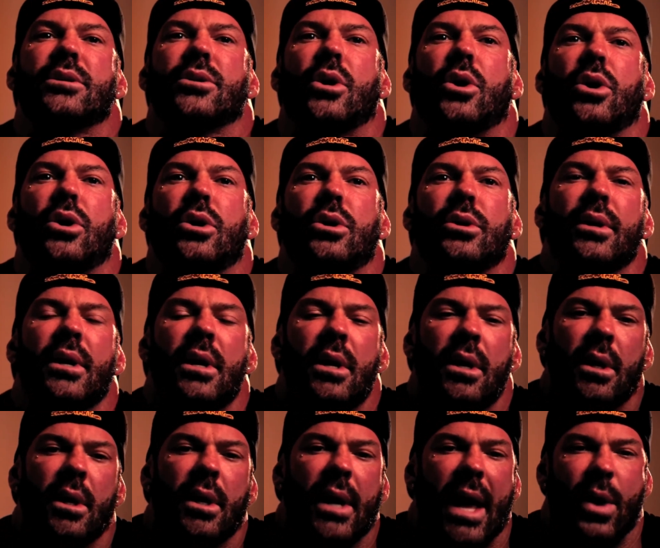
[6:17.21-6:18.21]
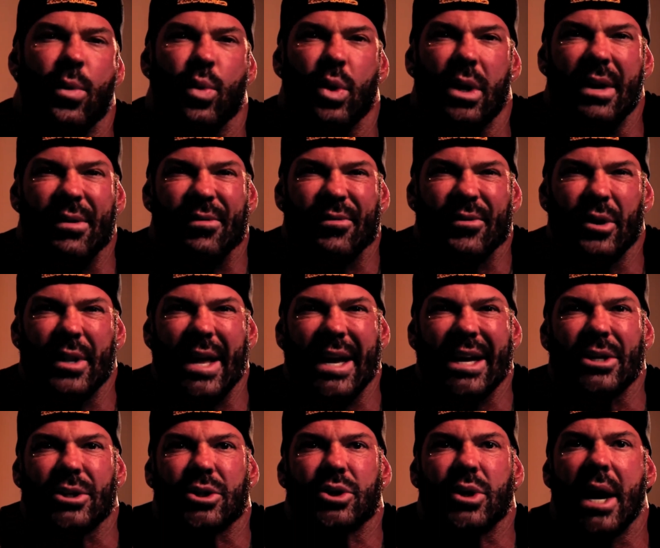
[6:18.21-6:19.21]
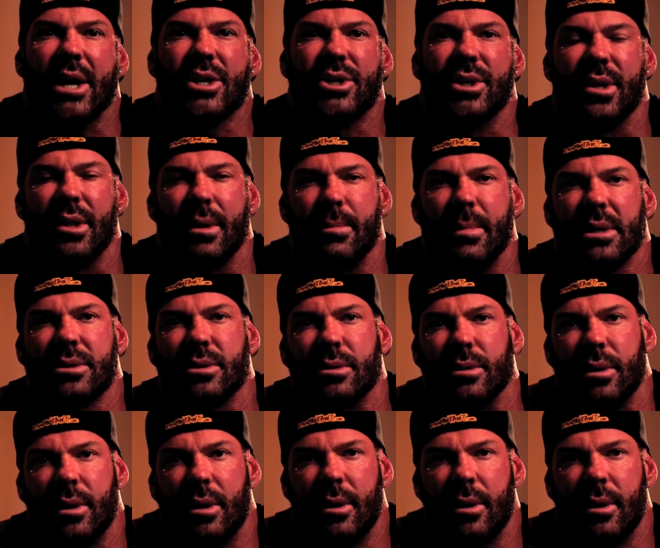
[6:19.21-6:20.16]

hold, and really feel that contraction of the muscle.